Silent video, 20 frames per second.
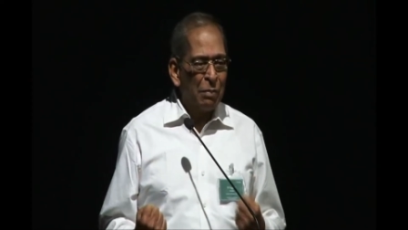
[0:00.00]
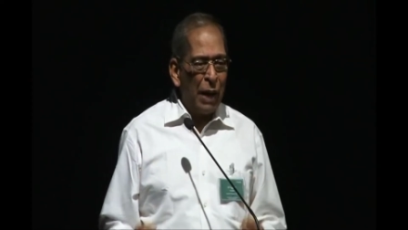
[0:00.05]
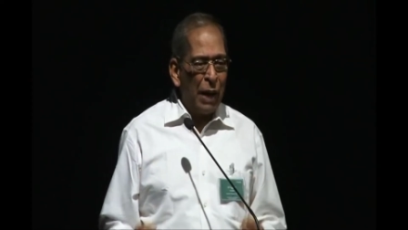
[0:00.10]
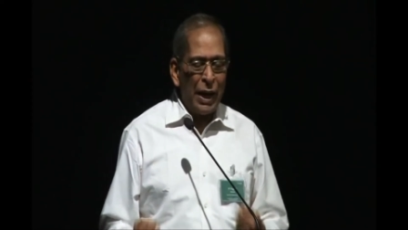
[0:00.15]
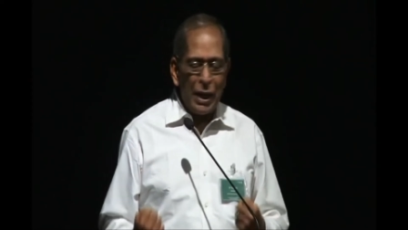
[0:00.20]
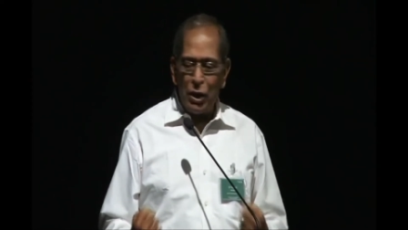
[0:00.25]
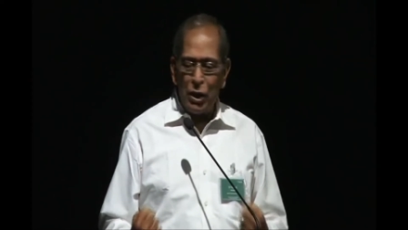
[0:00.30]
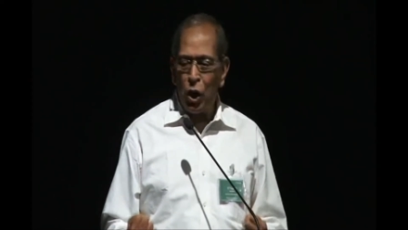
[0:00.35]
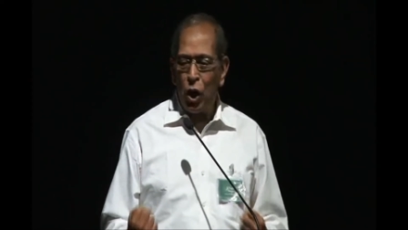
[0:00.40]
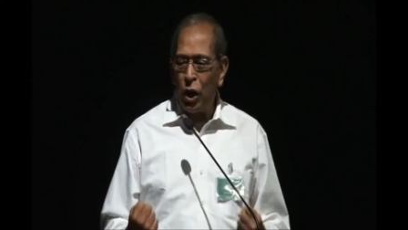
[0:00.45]

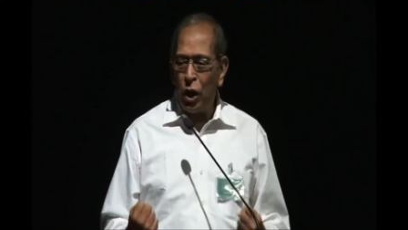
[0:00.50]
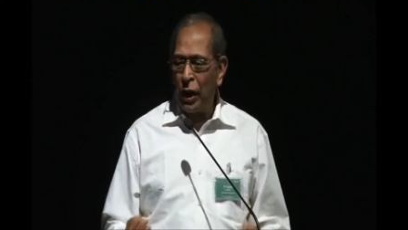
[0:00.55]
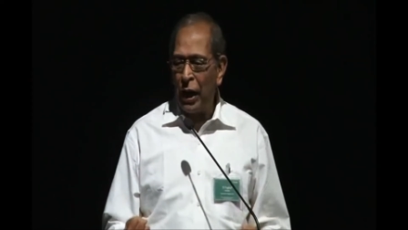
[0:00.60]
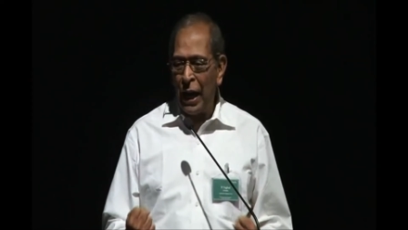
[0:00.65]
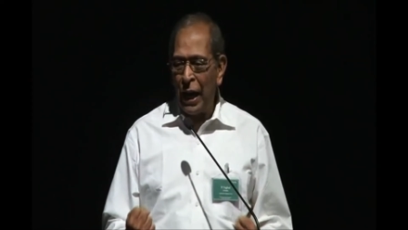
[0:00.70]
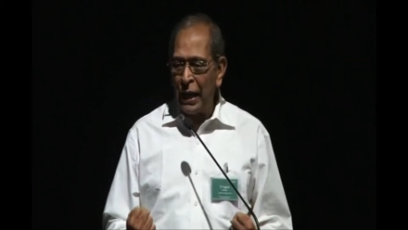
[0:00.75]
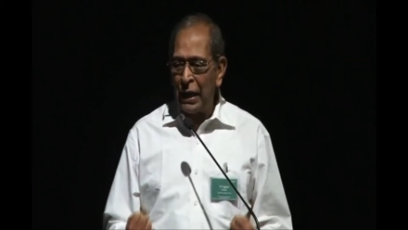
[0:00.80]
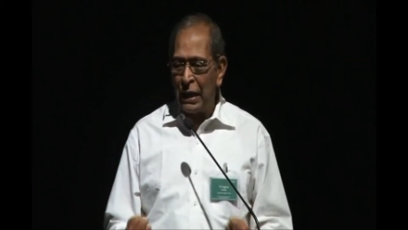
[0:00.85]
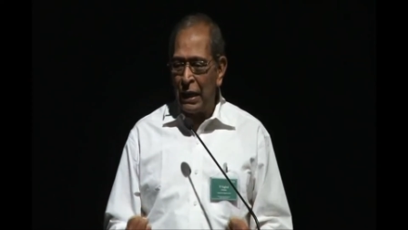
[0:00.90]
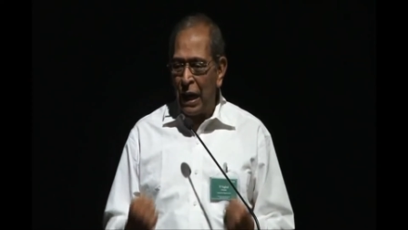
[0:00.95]
My God,
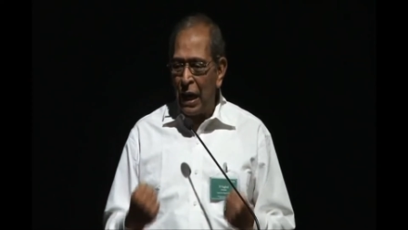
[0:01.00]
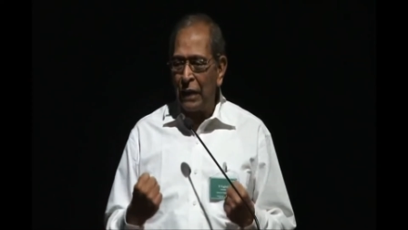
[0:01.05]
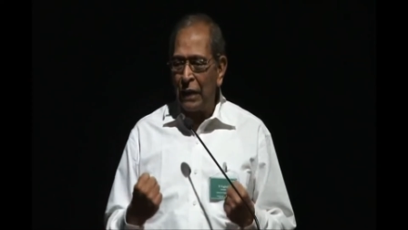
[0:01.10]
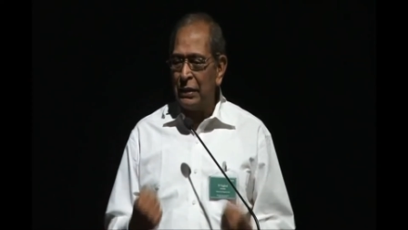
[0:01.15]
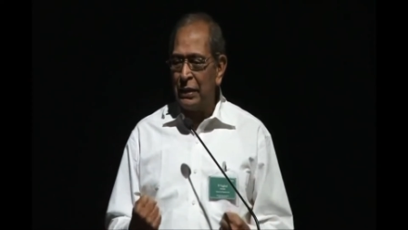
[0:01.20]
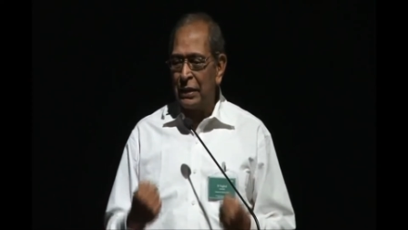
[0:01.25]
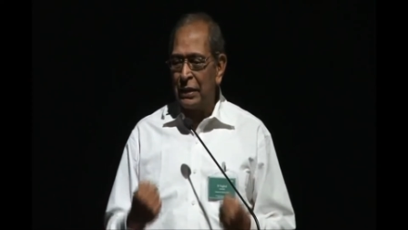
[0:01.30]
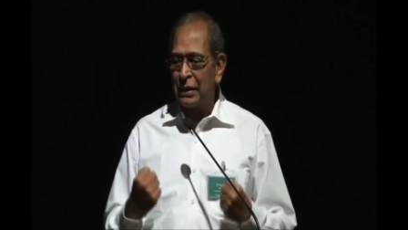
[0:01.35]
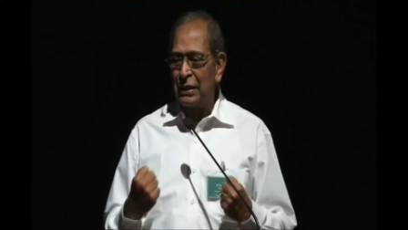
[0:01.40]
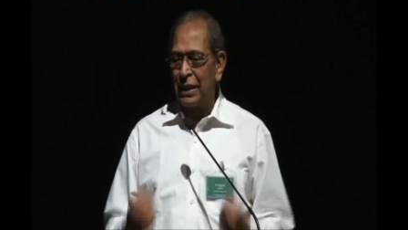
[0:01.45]
I
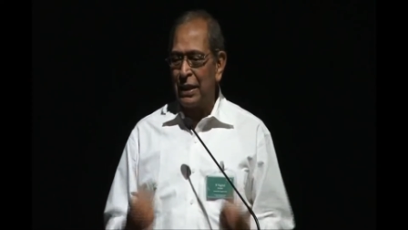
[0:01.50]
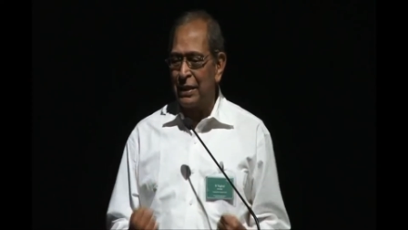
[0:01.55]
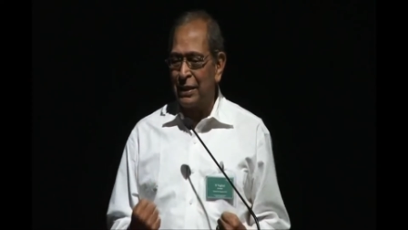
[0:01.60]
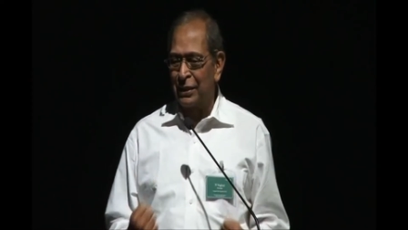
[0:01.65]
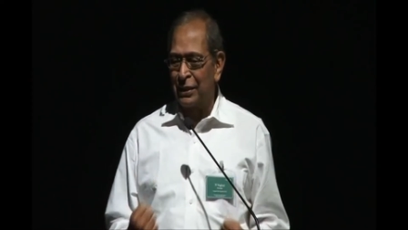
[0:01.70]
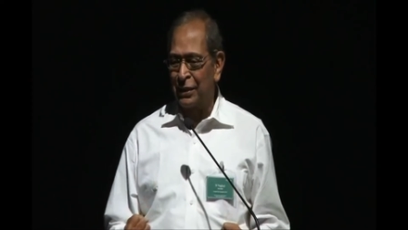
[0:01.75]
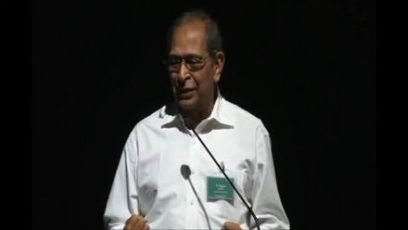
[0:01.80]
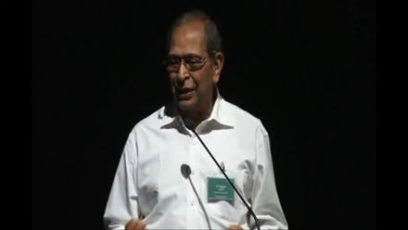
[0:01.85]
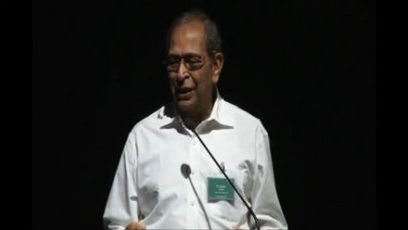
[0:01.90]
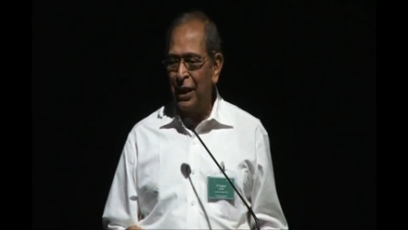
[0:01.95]
can't just
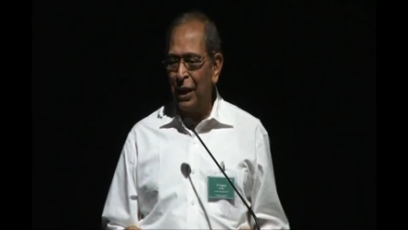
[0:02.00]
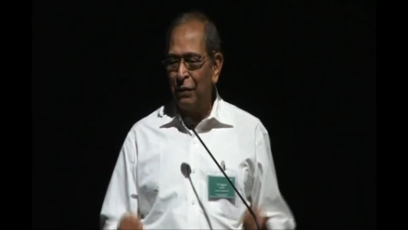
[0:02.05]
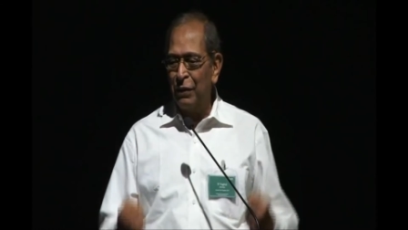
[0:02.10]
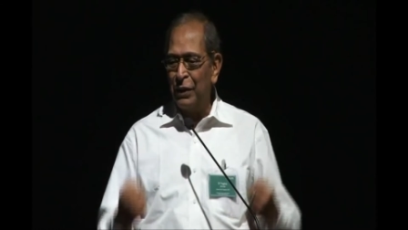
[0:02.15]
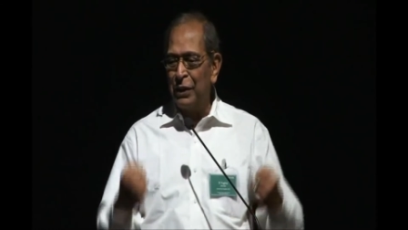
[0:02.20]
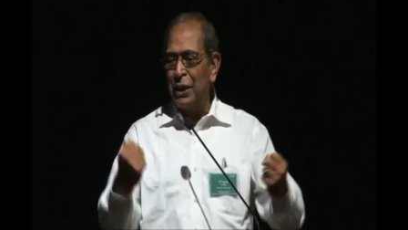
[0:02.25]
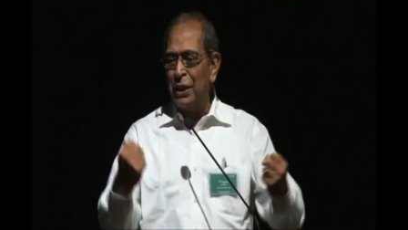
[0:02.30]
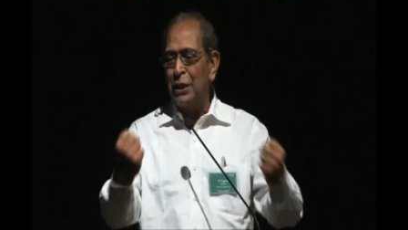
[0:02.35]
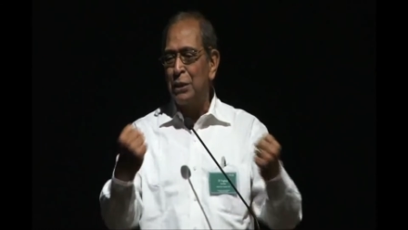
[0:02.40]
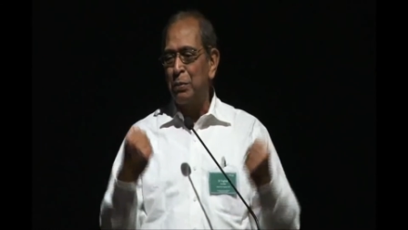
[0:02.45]
rest
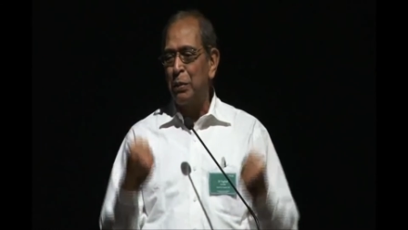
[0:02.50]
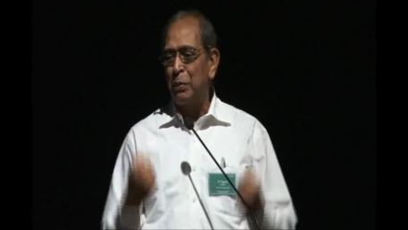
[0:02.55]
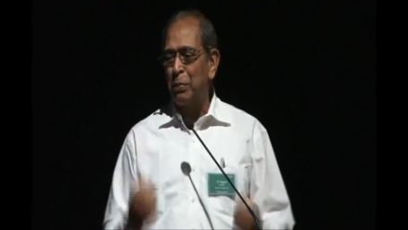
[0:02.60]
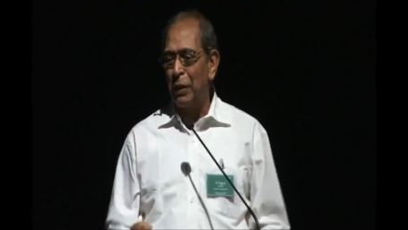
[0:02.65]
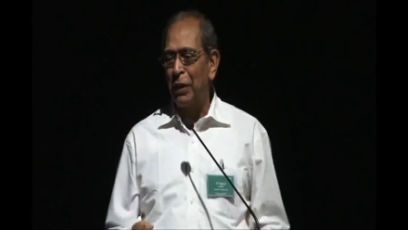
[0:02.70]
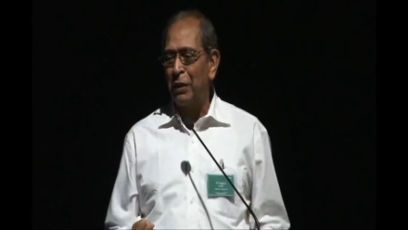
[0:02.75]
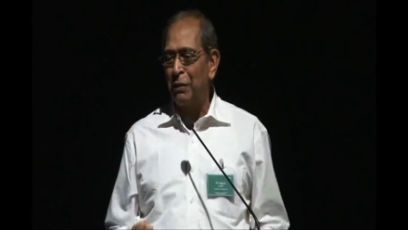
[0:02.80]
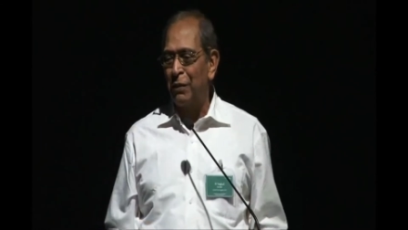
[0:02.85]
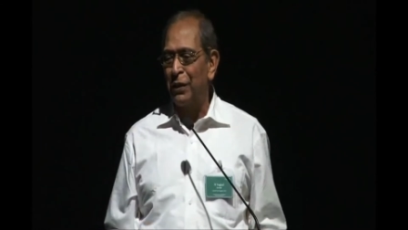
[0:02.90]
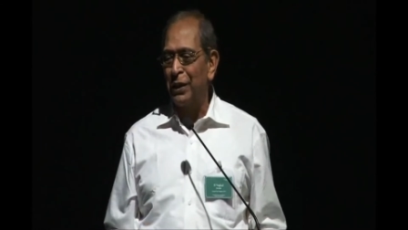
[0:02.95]
when these
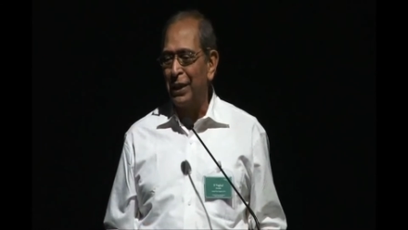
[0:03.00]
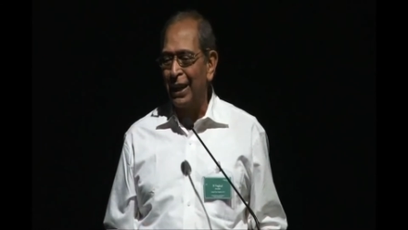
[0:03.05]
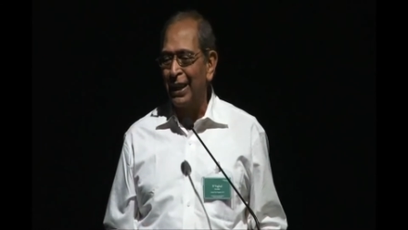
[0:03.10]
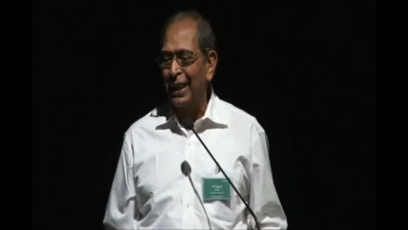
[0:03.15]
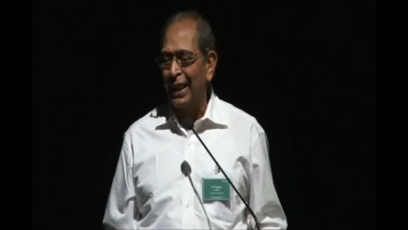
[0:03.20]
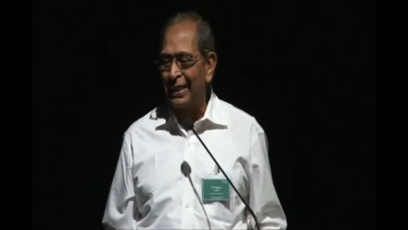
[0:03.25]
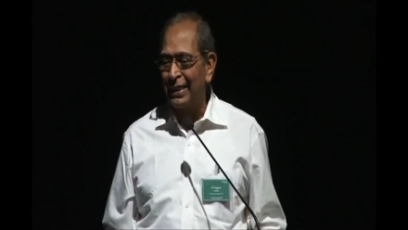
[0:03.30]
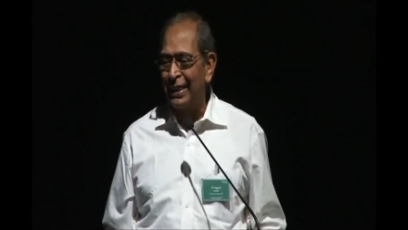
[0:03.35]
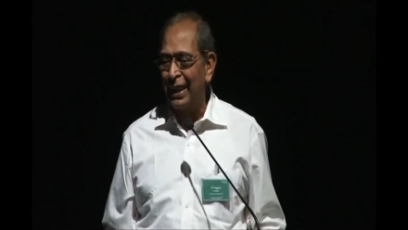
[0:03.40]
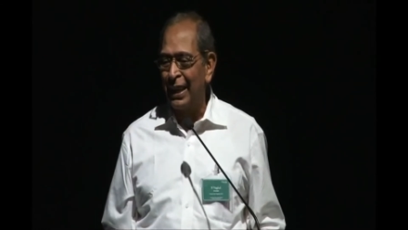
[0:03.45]
people are
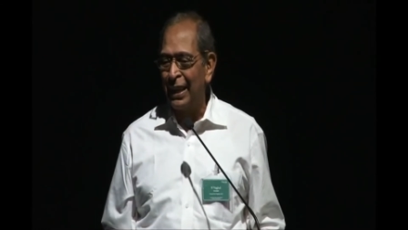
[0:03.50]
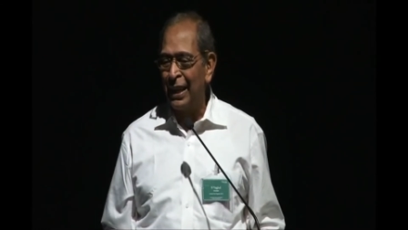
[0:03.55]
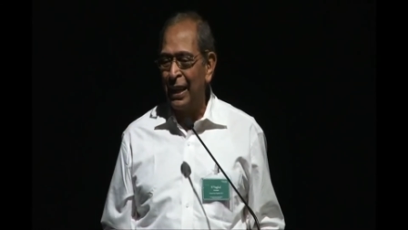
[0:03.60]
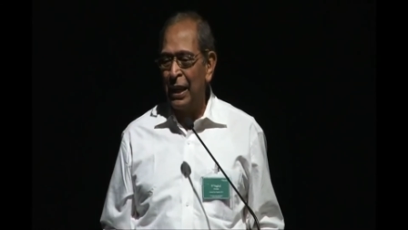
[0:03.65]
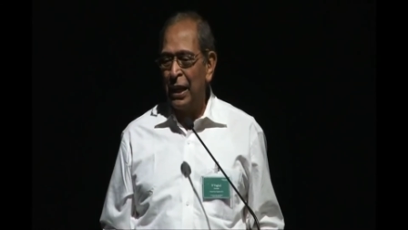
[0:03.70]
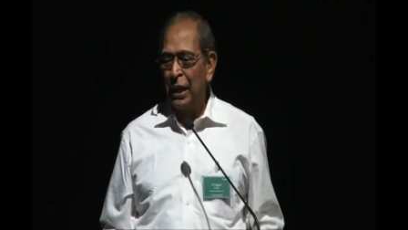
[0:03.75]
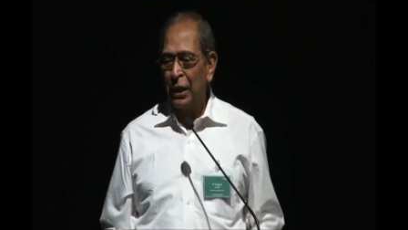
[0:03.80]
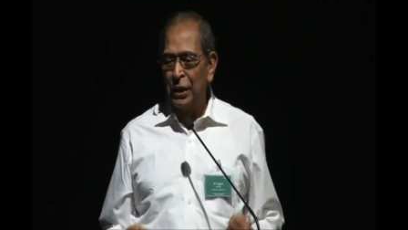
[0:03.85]
working like that.